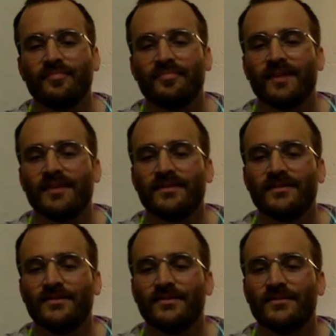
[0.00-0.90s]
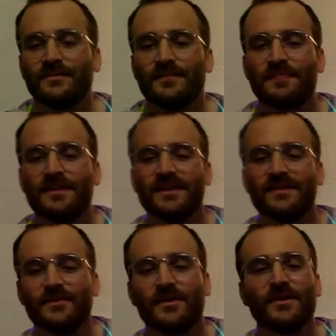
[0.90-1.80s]
Thank you. Thank
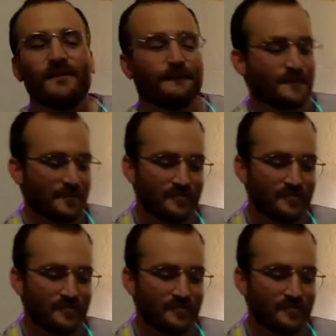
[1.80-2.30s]
you all.